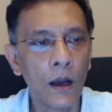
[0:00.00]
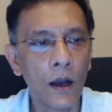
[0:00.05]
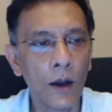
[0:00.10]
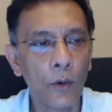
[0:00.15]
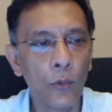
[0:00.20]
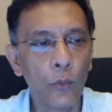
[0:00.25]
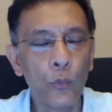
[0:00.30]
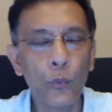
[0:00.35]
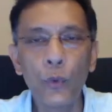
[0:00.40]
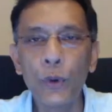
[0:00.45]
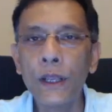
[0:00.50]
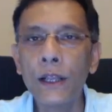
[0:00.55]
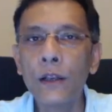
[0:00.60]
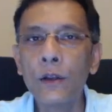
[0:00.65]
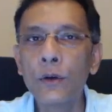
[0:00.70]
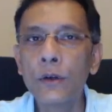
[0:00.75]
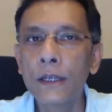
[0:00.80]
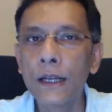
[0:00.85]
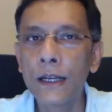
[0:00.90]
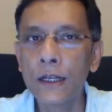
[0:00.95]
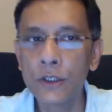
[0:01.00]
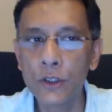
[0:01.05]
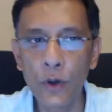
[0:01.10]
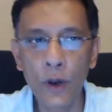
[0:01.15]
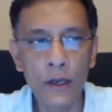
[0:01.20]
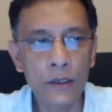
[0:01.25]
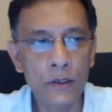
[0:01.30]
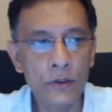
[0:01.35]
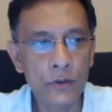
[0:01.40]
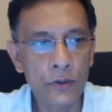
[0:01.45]
We looked at
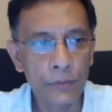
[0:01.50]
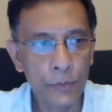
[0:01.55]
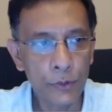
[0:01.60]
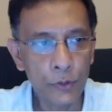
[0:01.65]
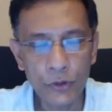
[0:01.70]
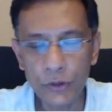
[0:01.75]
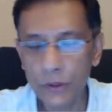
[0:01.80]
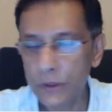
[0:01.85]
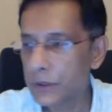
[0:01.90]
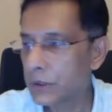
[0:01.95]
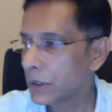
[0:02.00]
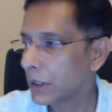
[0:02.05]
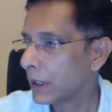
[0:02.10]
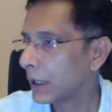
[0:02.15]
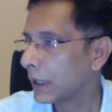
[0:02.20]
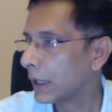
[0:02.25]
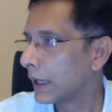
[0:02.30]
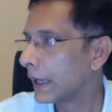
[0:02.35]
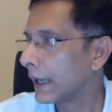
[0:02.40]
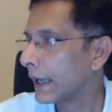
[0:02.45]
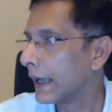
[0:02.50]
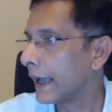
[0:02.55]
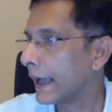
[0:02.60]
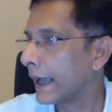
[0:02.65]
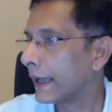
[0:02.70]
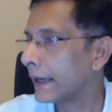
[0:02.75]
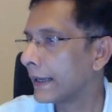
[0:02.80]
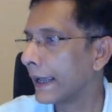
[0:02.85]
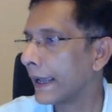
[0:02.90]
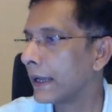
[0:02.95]
joint distributions
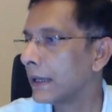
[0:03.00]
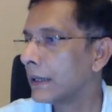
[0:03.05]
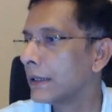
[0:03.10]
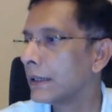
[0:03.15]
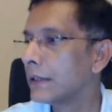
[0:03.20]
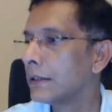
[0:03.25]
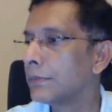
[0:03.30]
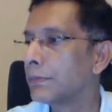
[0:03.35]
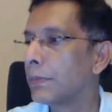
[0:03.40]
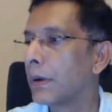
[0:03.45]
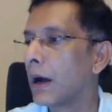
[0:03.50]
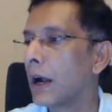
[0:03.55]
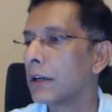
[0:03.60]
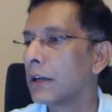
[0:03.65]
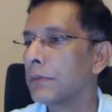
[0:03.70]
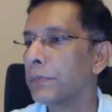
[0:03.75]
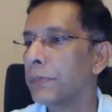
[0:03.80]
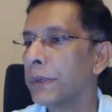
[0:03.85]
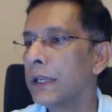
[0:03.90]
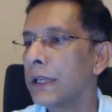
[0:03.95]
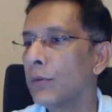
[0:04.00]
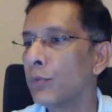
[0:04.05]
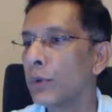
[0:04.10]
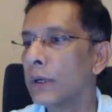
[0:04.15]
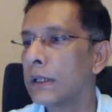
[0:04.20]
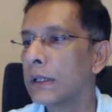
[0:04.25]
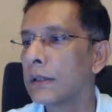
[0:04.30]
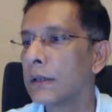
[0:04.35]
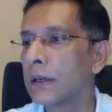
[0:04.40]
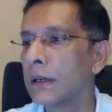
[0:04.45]
and ended part B
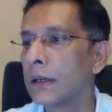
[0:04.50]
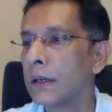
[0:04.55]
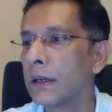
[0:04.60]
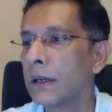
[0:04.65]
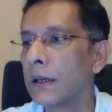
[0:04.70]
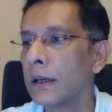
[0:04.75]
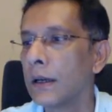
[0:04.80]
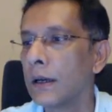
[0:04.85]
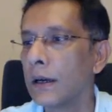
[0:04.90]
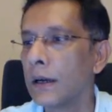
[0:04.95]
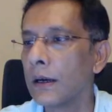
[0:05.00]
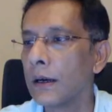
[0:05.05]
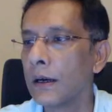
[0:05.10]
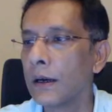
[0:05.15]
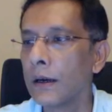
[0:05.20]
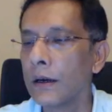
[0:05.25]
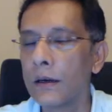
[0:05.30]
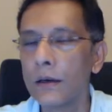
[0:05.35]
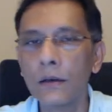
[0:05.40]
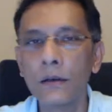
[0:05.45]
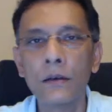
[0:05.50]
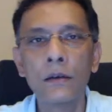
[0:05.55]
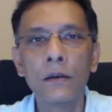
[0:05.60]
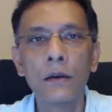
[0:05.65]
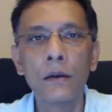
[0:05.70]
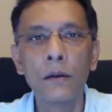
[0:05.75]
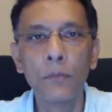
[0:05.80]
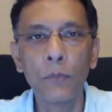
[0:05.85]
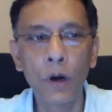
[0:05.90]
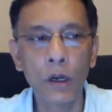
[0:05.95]
with
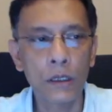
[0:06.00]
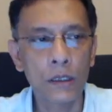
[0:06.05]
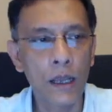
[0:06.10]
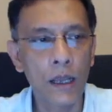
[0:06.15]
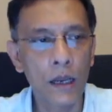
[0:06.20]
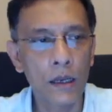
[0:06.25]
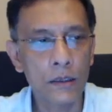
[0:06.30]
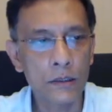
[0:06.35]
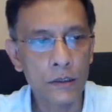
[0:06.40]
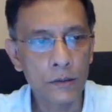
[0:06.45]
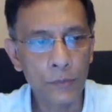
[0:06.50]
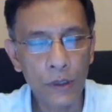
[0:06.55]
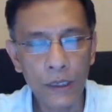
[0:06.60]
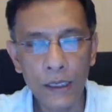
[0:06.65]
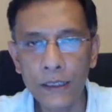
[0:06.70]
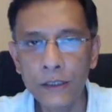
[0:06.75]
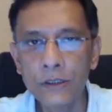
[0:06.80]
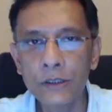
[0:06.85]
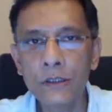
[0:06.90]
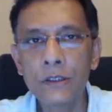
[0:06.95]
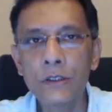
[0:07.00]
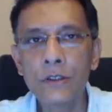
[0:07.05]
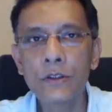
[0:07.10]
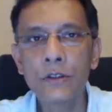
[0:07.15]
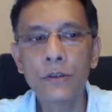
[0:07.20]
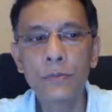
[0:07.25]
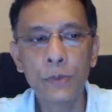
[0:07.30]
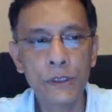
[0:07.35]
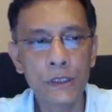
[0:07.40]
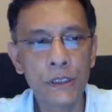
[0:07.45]
Monte Carlo
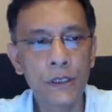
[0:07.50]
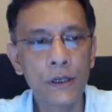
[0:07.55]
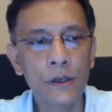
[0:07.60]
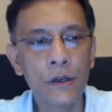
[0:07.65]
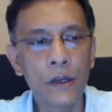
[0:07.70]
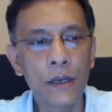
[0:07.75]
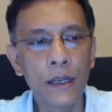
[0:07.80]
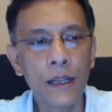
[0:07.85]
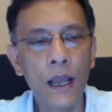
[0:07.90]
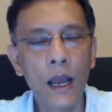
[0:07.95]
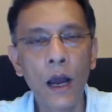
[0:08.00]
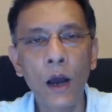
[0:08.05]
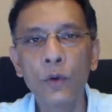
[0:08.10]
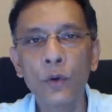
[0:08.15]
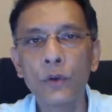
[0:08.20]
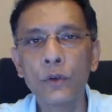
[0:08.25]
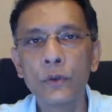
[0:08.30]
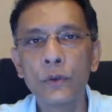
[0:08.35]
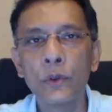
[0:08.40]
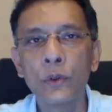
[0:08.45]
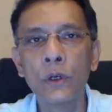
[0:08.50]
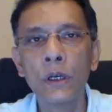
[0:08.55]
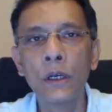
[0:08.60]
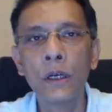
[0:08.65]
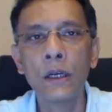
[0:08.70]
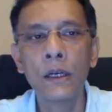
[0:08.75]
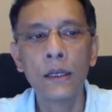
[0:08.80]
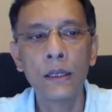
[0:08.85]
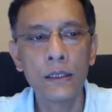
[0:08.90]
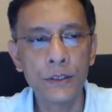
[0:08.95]
simulations, particularly how to
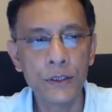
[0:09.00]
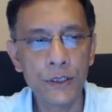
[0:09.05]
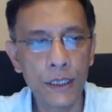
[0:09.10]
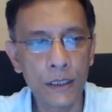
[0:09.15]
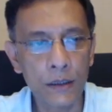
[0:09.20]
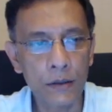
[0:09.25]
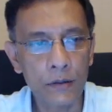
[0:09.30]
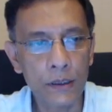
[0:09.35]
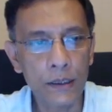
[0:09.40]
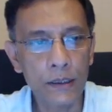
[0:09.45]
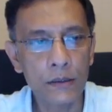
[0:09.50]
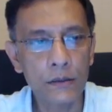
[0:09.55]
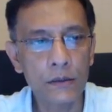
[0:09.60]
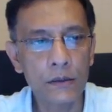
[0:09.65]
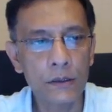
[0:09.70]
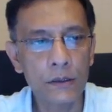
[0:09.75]
generate